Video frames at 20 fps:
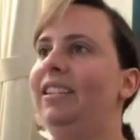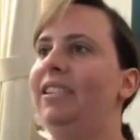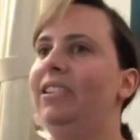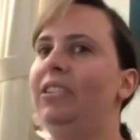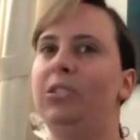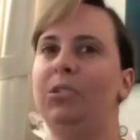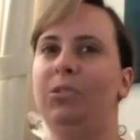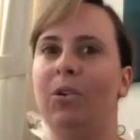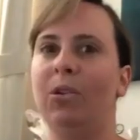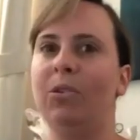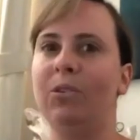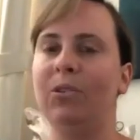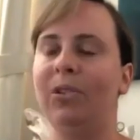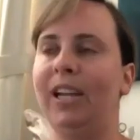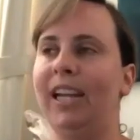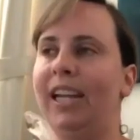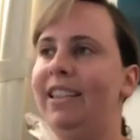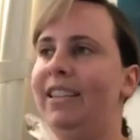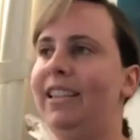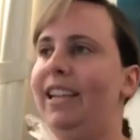struggle,
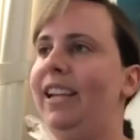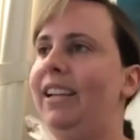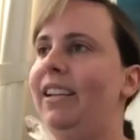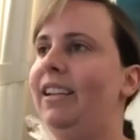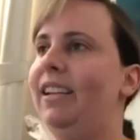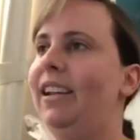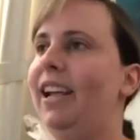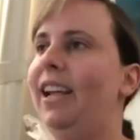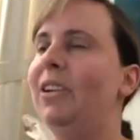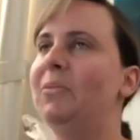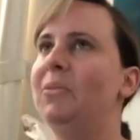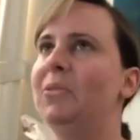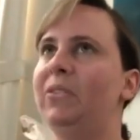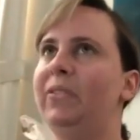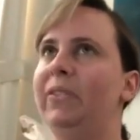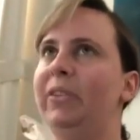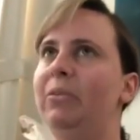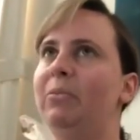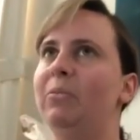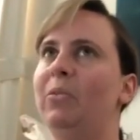and then I almost
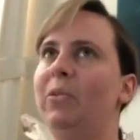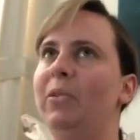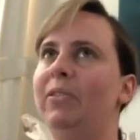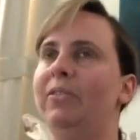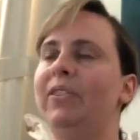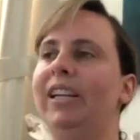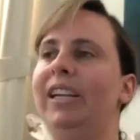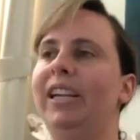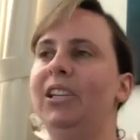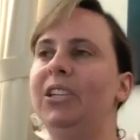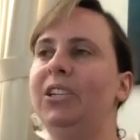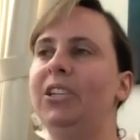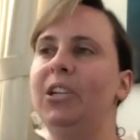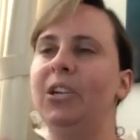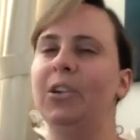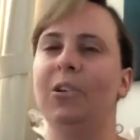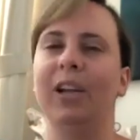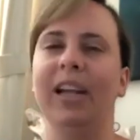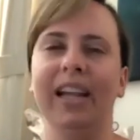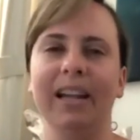feel more of like a
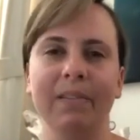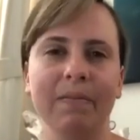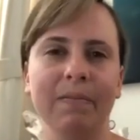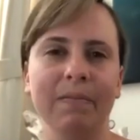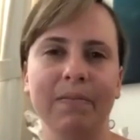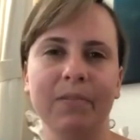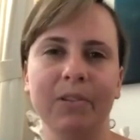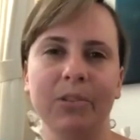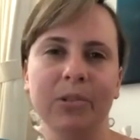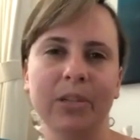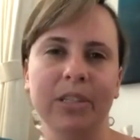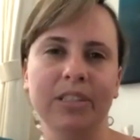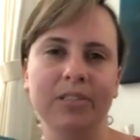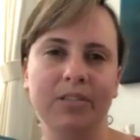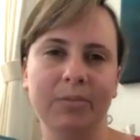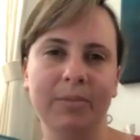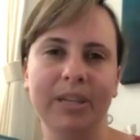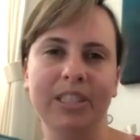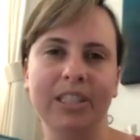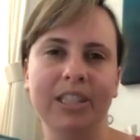yearning for
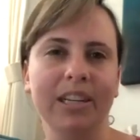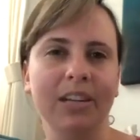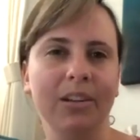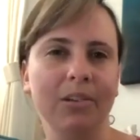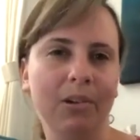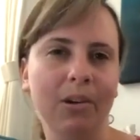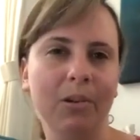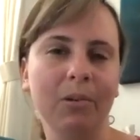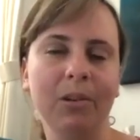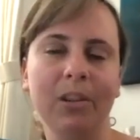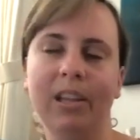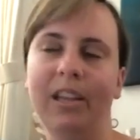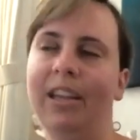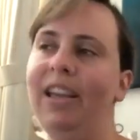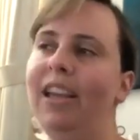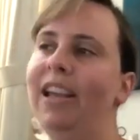transformation and growth.